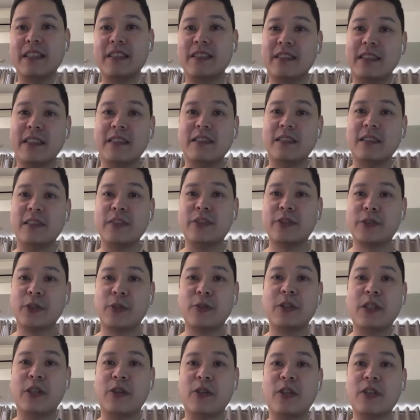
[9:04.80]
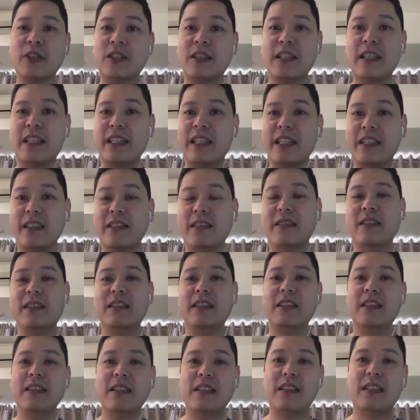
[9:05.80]
and show the online
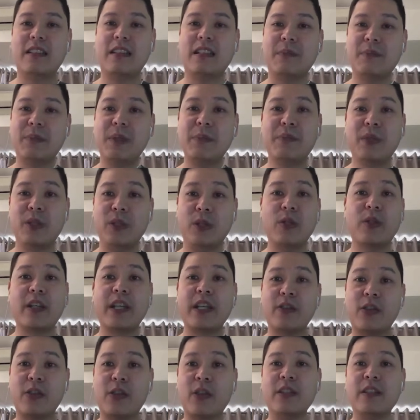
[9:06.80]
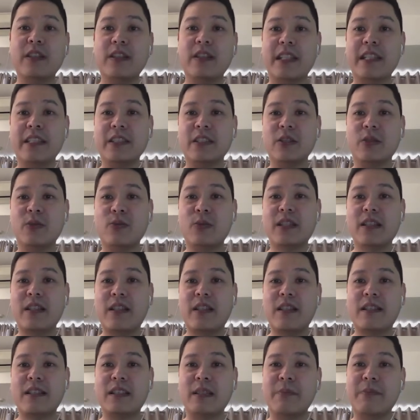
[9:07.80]
people looking online, what
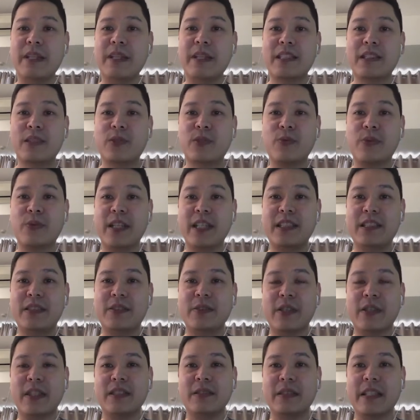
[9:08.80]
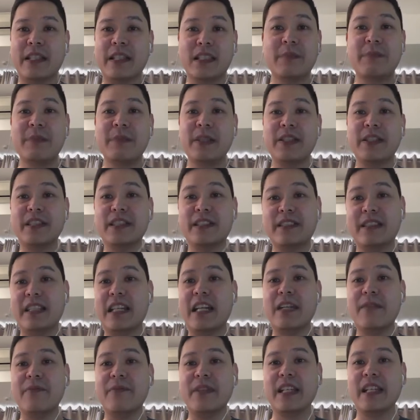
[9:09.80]
are the best ways to experience
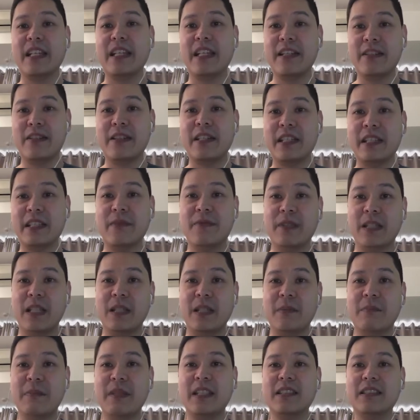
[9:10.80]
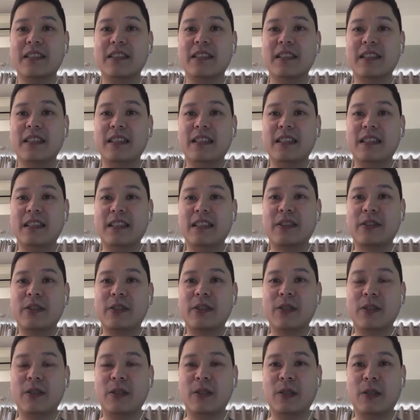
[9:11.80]
diving here in the Philippines.
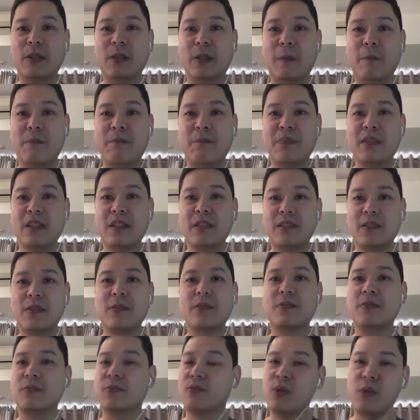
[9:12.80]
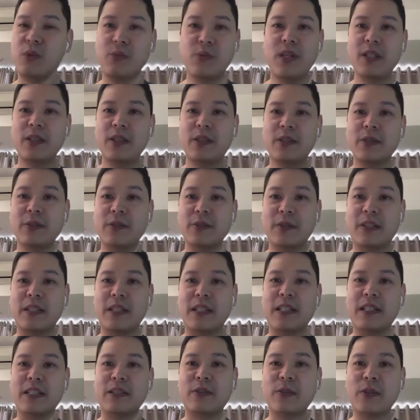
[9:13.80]
So we want to
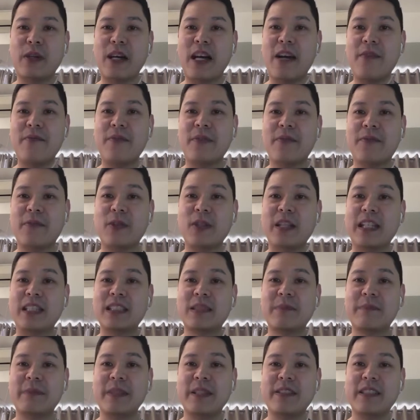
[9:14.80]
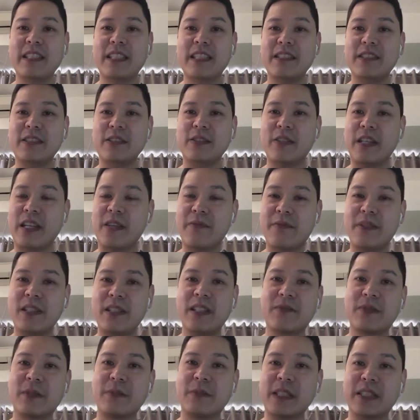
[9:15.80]
have a full experience.
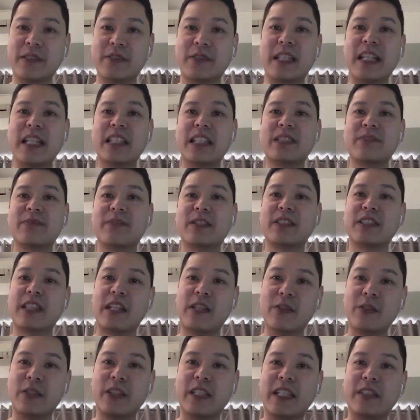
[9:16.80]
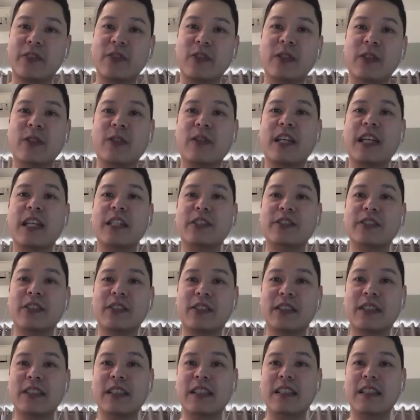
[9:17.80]
Everything from the transfers, how you get to a
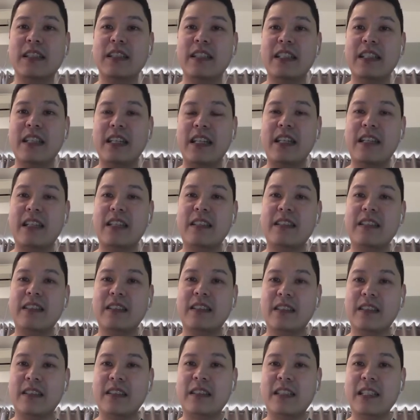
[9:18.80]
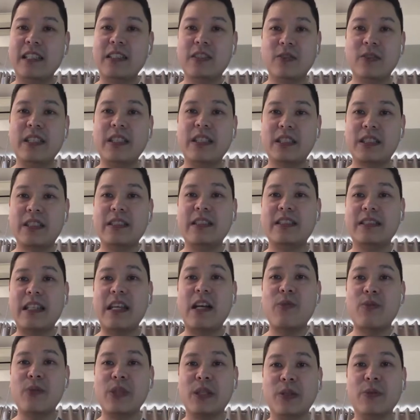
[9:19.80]
location, and so that's how
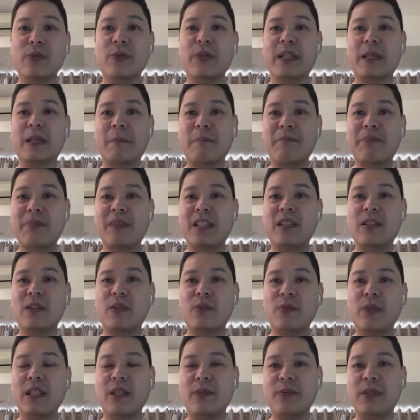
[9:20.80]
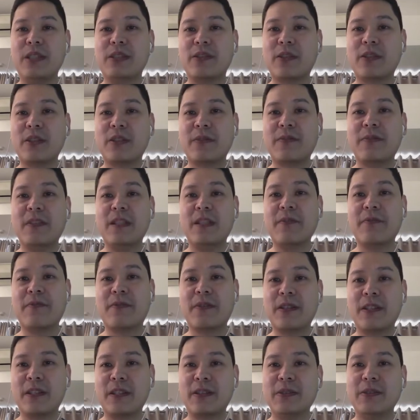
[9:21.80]
we do it. We sort of
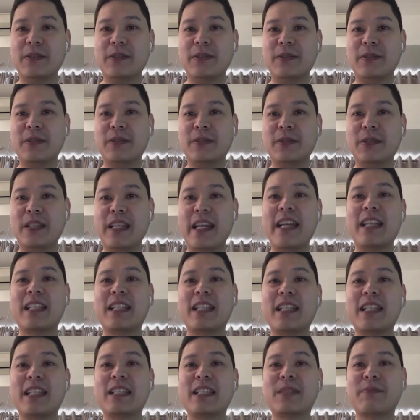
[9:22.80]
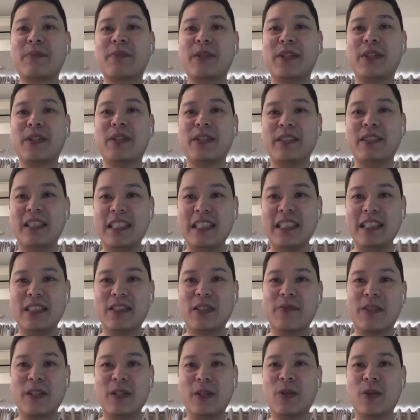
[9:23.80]
defer to the expertise of our
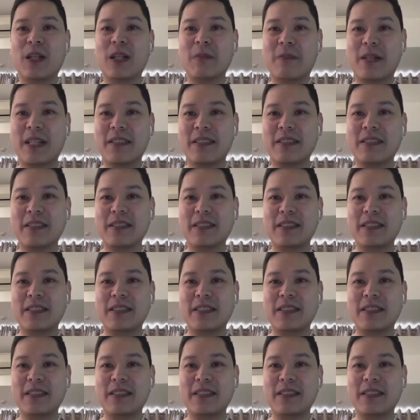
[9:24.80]
local partners.